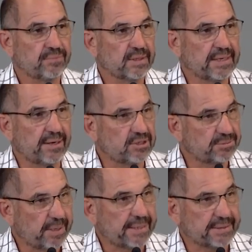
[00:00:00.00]

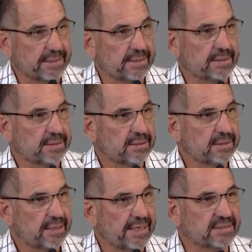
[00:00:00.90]
charismatic
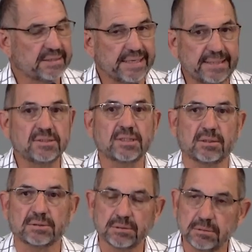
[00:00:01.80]
as an
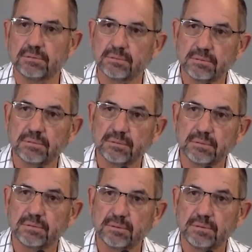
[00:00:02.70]
insult
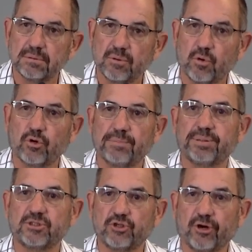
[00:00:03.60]
or a
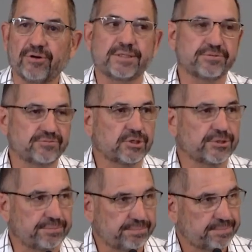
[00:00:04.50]
pejorative
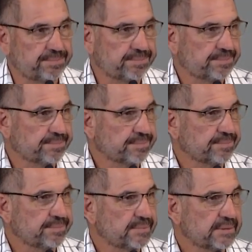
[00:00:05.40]
term.
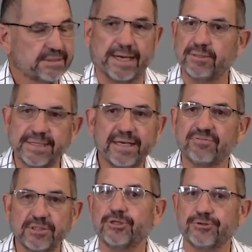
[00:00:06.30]
Don't ever
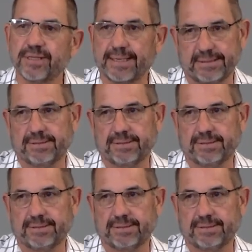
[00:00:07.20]
do that.